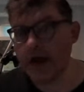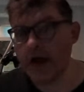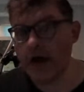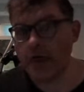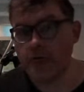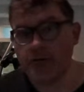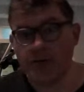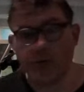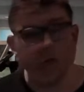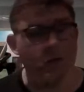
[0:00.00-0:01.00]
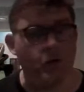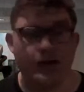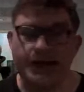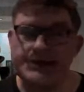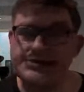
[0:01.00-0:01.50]
where people were
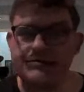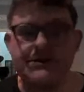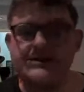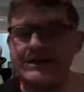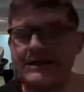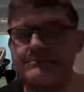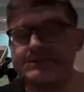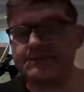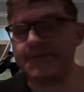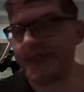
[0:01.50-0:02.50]
working in distributed teams,